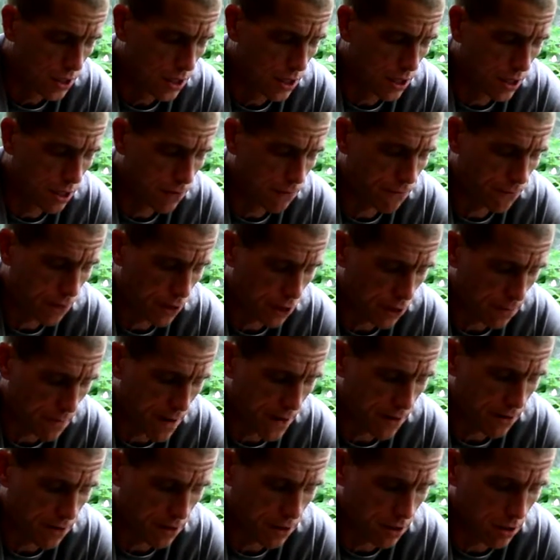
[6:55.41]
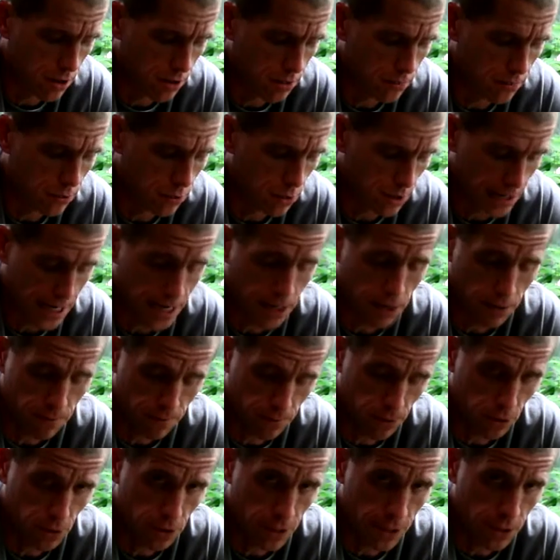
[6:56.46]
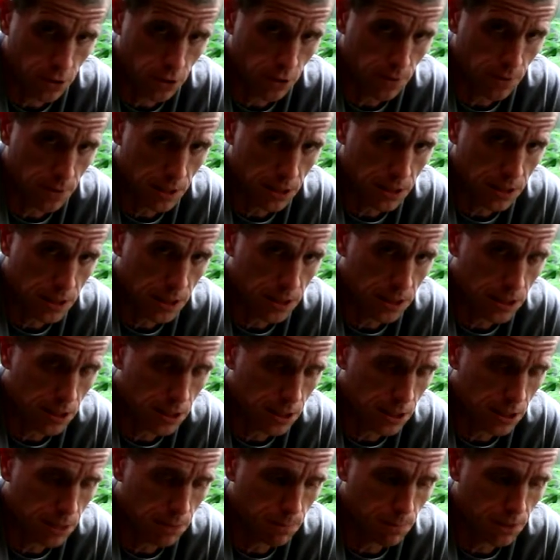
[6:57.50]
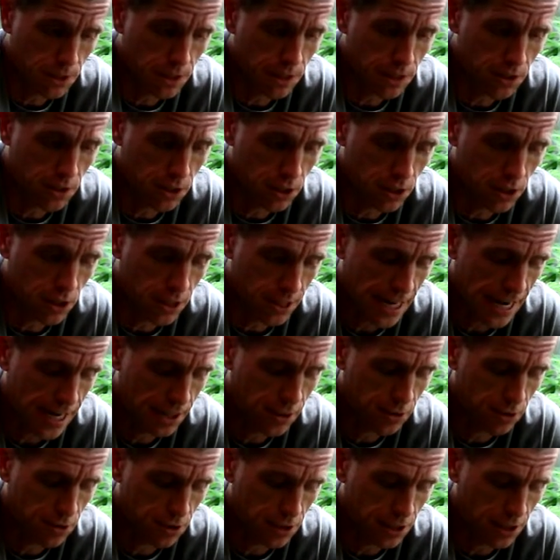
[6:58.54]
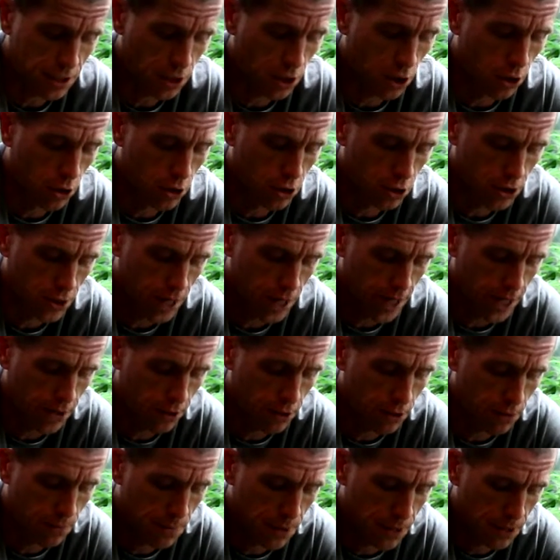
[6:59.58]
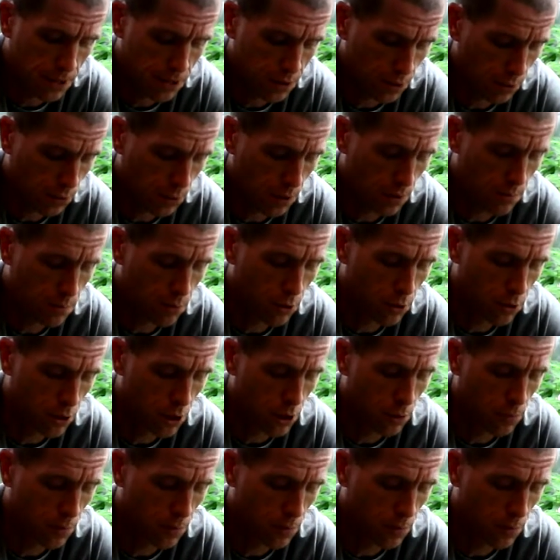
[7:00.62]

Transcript: a fair amount of organic fertilizer mixed into this, because this is actually our standard mix that we put our